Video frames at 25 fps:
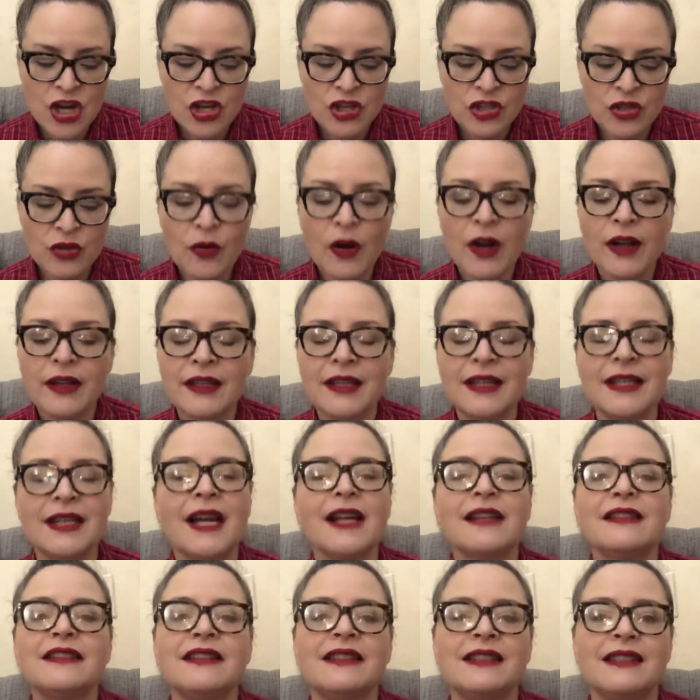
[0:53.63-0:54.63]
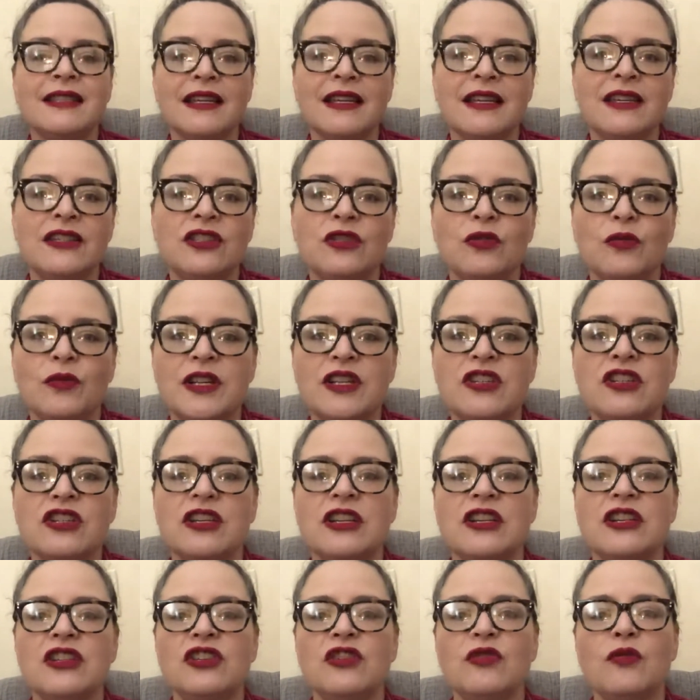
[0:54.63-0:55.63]
You are connected to
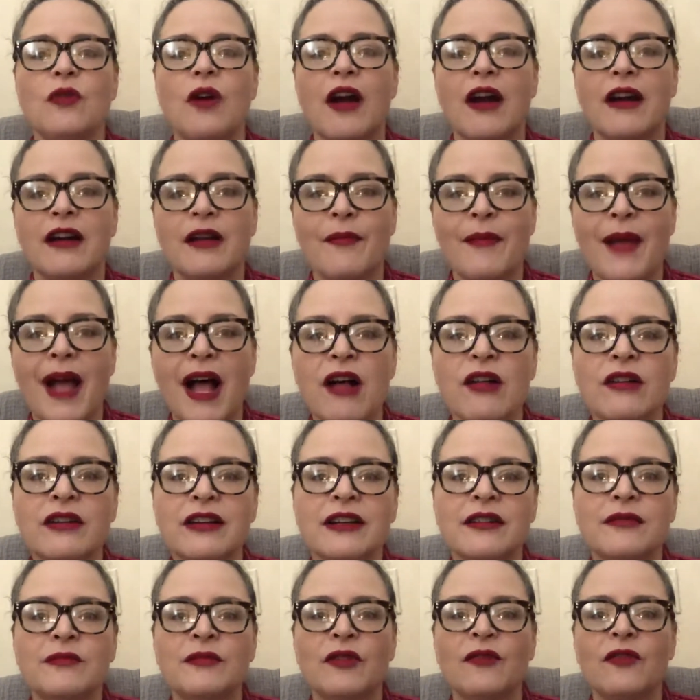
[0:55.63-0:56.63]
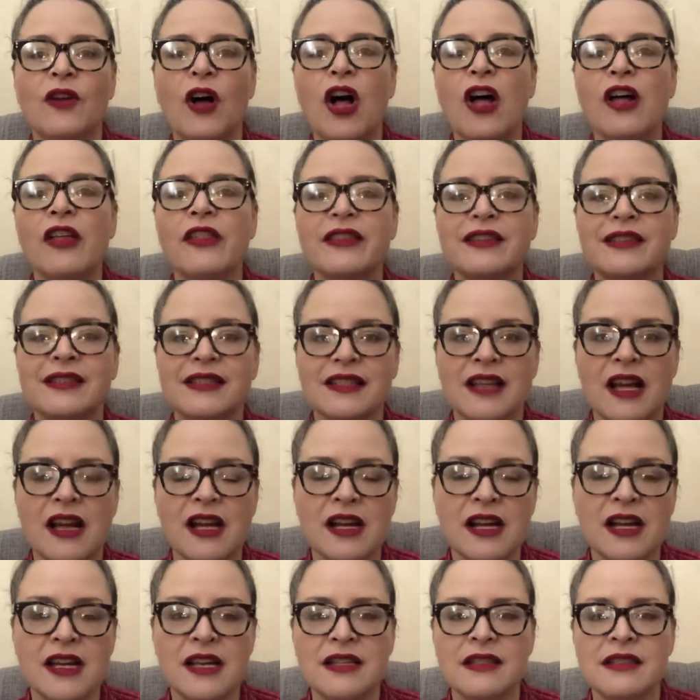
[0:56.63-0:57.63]
intuition. You are an amalgam of all the
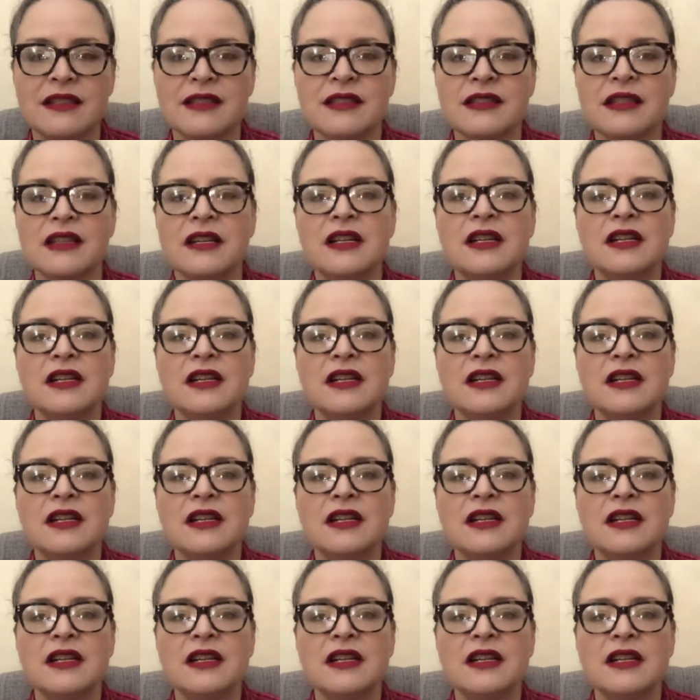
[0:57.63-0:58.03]
signs.